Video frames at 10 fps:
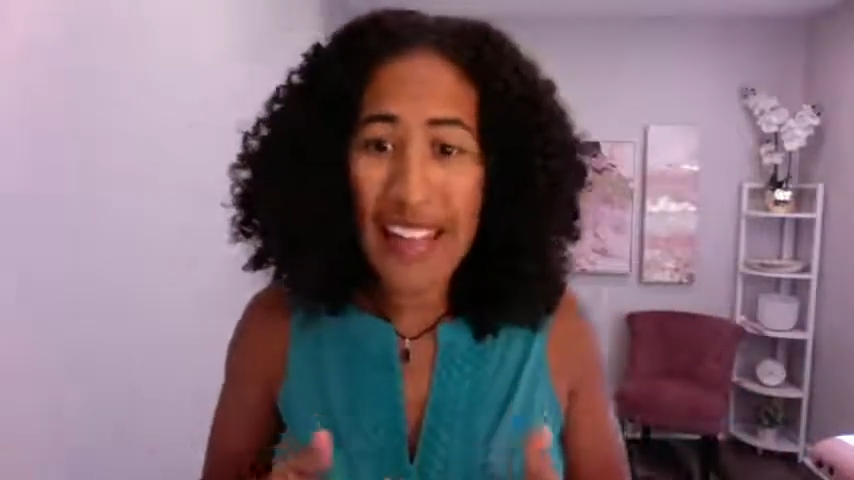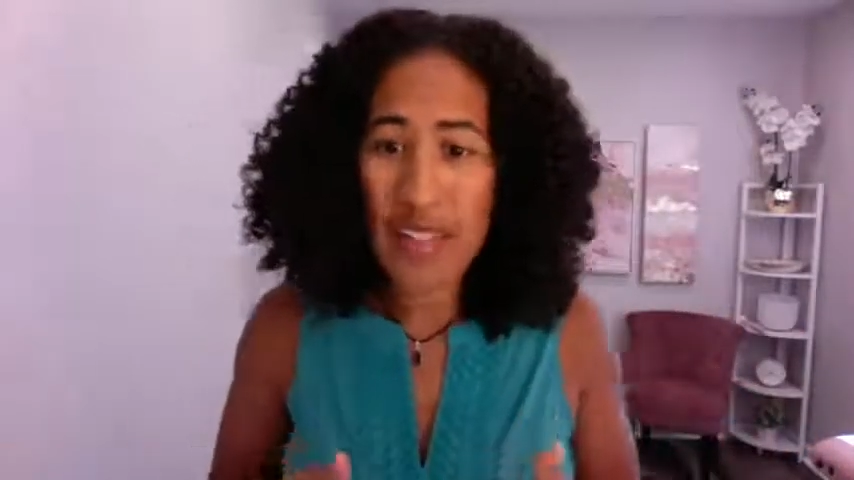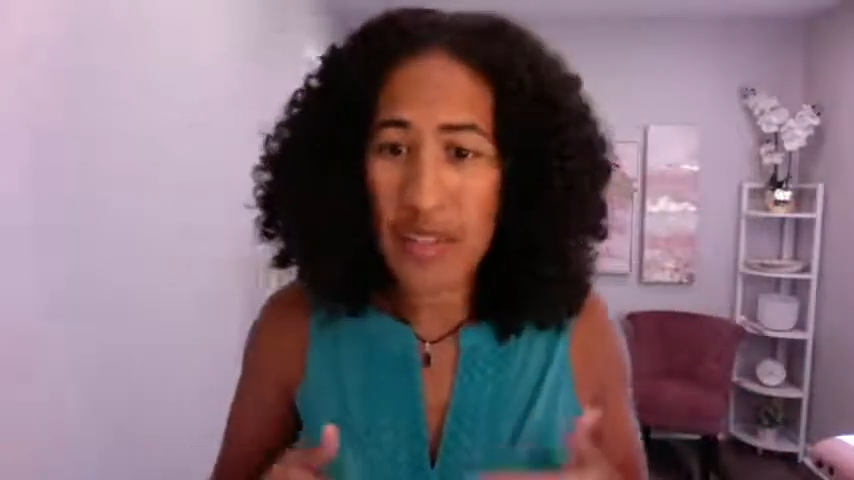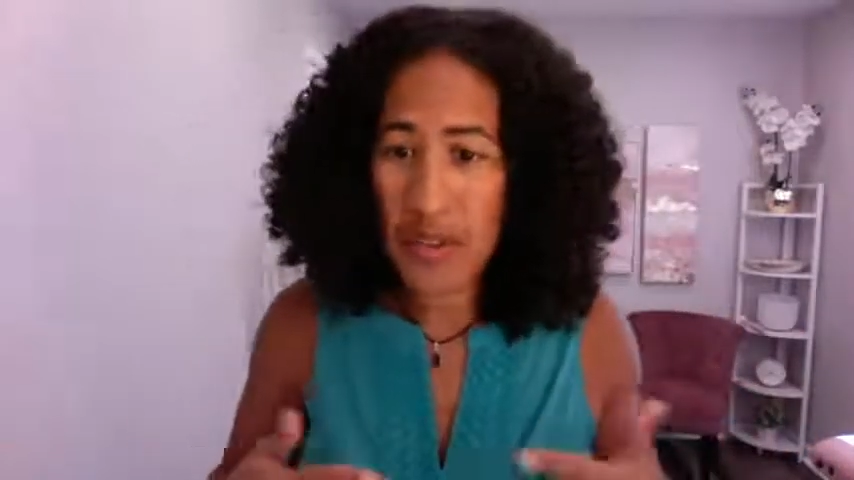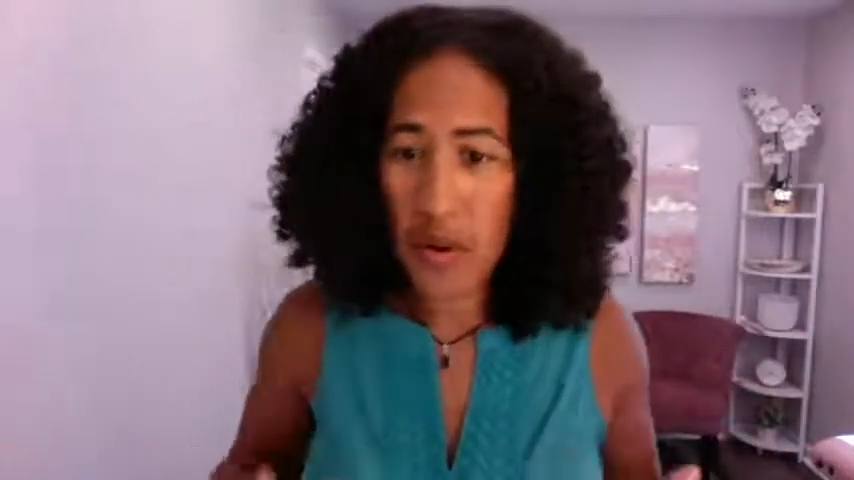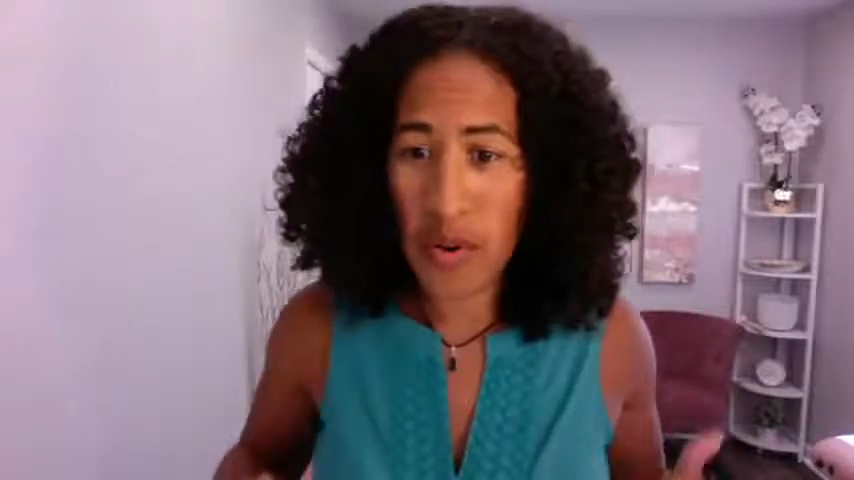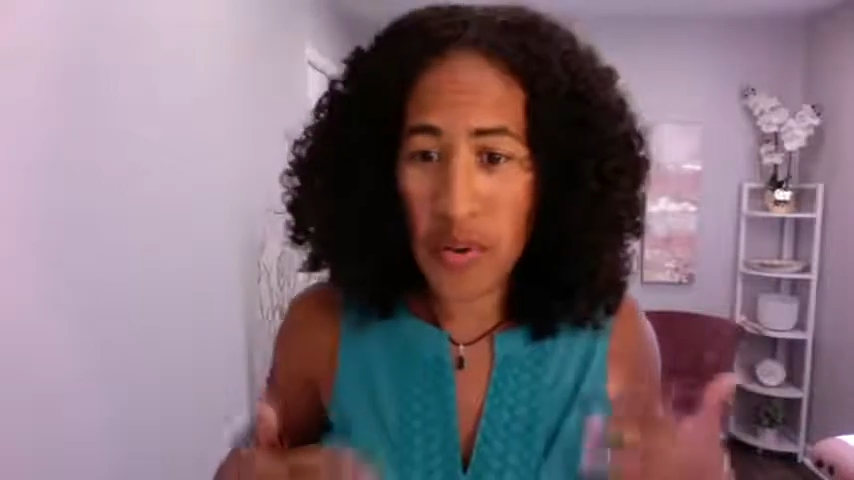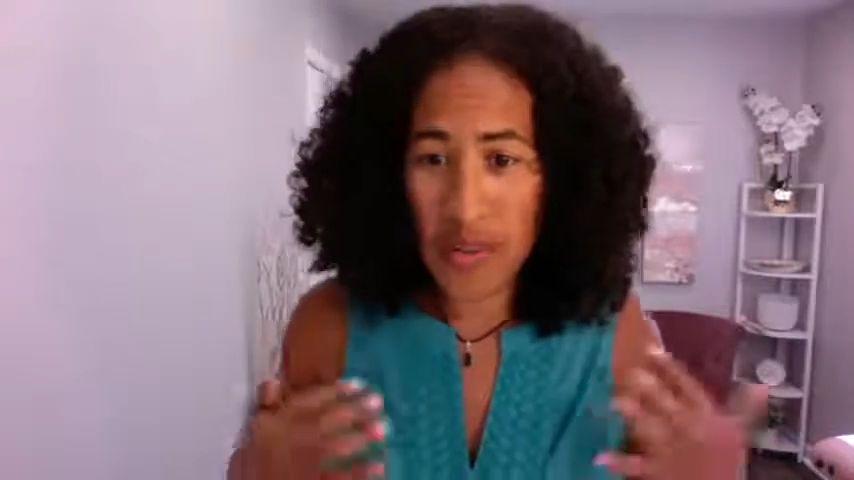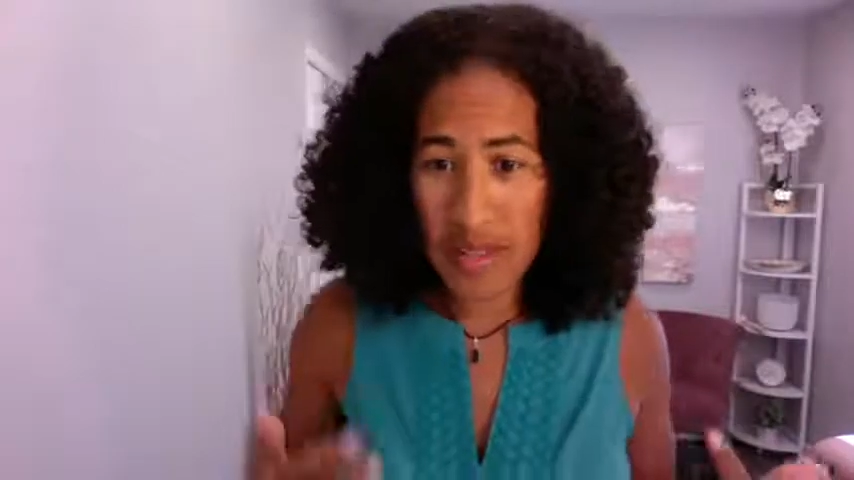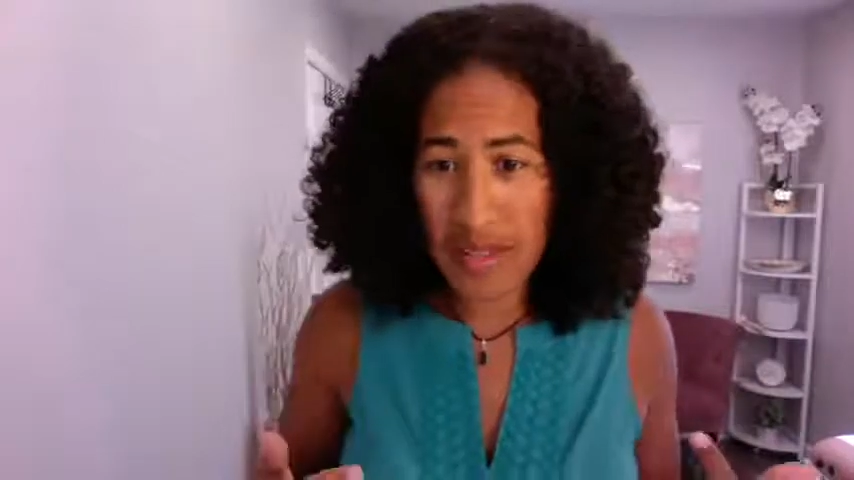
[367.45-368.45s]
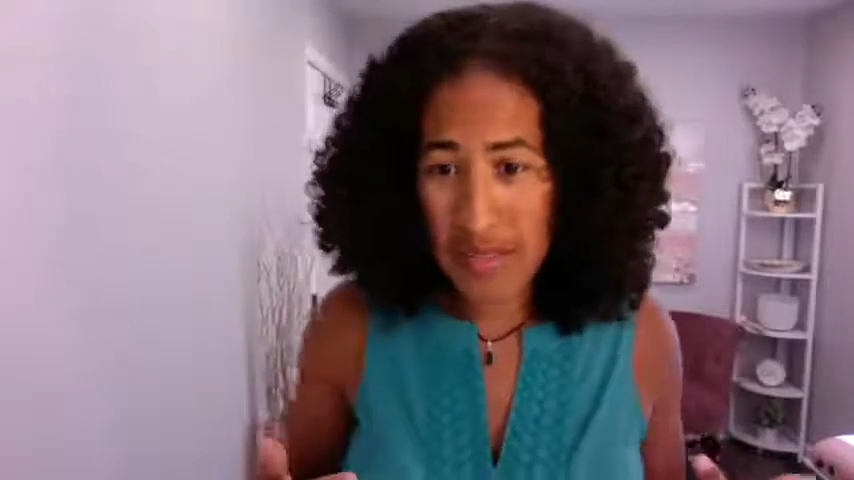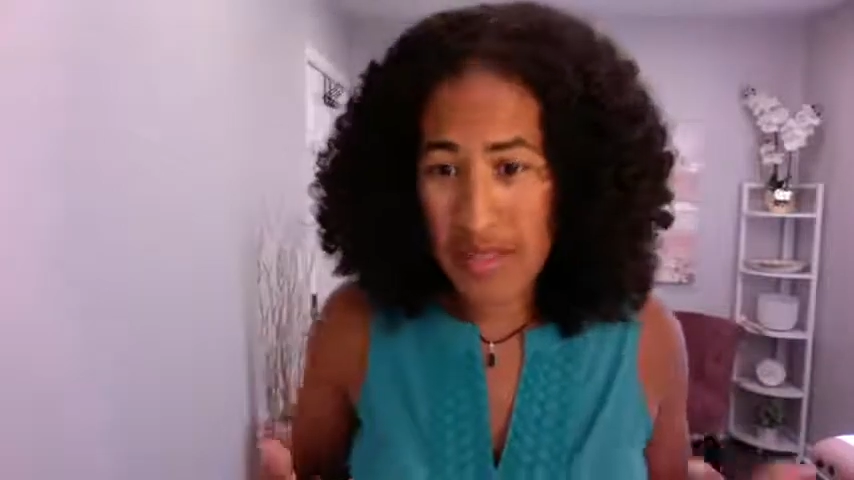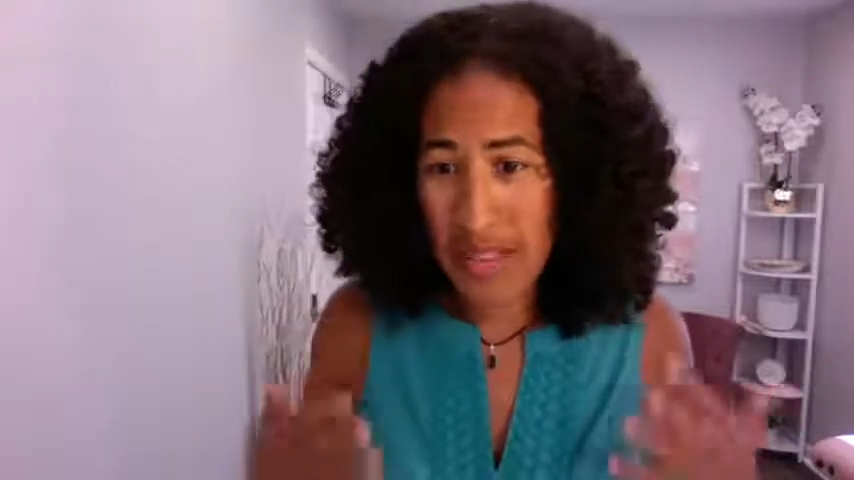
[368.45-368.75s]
And there are things